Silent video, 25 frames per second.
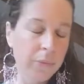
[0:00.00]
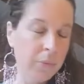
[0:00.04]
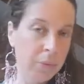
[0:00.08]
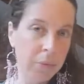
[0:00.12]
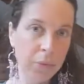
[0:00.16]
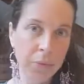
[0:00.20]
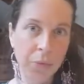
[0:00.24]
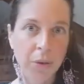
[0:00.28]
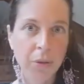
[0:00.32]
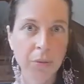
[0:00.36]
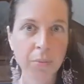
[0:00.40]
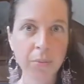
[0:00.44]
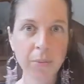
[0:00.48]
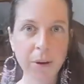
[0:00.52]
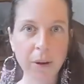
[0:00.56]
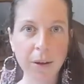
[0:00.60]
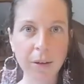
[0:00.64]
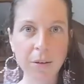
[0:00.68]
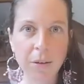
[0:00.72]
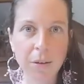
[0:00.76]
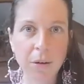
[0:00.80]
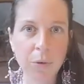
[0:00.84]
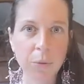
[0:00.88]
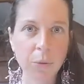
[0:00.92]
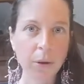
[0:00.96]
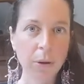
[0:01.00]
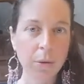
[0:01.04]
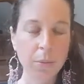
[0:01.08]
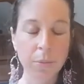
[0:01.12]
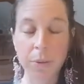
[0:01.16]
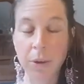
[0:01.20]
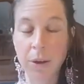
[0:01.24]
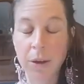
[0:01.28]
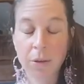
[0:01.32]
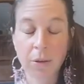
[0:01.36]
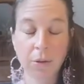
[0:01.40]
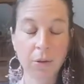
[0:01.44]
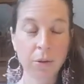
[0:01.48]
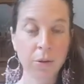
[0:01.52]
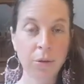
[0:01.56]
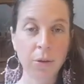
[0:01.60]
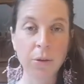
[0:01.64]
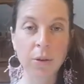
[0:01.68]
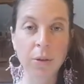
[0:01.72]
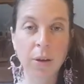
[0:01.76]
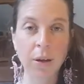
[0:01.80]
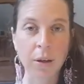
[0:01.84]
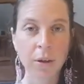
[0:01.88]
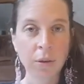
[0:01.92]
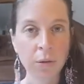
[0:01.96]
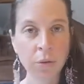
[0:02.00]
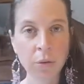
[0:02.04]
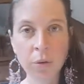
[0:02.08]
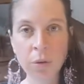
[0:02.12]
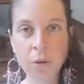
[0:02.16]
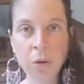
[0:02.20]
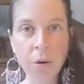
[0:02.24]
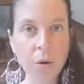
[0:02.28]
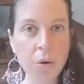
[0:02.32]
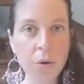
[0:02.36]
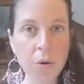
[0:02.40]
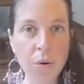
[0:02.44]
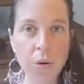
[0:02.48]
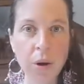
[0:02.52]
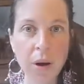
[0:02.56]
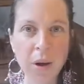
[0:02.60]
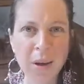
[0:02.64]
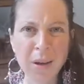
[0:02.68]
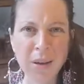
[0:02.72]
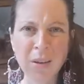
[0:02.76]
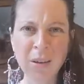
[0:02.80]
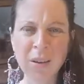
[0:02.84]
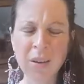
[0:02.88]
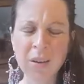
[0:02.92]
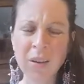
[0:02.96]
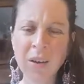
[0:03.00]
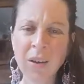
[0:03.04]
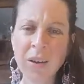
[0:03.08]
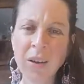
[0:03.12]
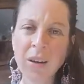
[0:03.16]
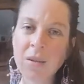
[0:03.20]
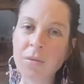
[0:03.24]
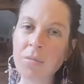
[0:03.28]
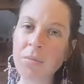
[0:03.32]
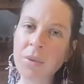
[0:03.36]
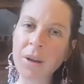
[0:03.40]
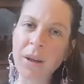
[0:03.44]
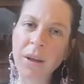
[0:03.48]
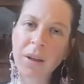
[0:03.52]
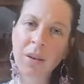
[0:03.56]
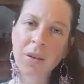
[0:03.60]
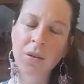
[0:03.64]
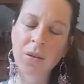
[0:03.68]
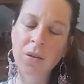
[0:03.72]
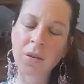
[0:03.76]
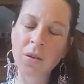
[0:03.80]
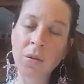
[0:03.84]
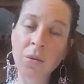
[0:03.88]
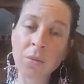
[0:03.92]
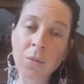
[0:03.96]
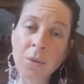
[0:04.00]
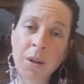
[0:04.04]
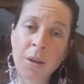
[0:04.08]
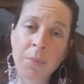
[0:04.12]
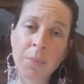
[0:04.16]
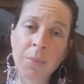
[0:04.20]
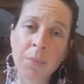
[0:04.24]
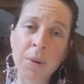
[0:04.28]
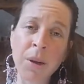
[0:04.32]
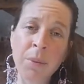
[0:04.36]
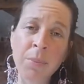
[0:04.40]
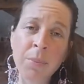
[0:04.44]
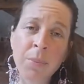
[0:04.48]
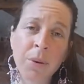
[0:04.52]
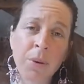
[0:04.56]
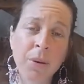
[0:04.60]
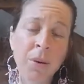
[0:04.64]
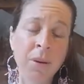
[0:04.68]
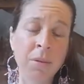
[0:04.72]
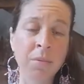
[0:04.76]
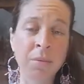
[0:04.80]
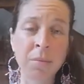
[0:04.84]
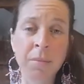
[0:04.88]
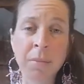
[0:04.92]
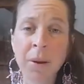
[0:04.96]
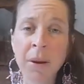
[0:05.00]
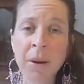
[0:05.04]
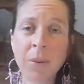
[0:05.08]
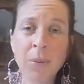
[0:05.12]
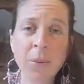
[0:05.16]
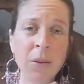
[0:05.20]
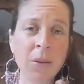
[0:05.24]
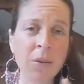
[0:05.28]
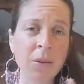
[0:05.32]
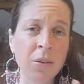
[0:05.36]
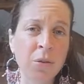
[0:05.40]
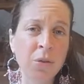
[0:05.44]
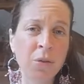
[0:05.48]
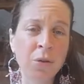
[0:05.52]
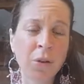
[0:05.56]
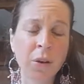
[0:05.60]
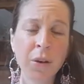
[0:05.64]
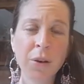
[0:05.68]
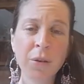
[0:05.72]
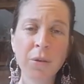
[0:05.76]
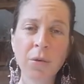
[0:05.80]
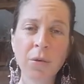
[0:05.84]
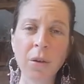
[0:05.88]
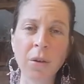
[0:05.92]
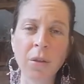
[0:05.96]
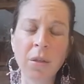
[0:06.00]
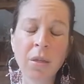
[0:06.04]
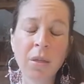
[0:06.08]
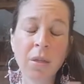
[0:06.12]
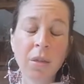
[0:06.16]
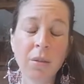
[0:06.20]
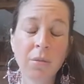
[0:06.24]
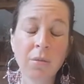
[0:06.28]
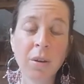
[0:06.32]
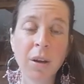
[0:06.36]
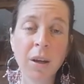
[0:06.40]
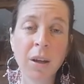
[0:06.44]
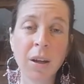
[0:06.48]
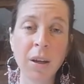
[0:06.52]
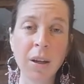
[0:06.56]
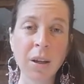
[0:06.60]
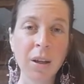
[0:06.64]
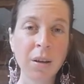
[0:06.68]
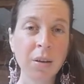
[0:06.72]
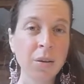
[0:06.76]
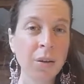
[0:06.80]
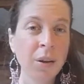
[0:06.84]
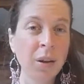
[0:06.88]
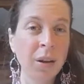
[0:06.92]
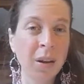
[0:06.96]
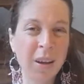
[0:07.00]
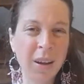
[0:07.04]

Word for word: with my degree of being a student to go and see and meet so many people and babies and children really in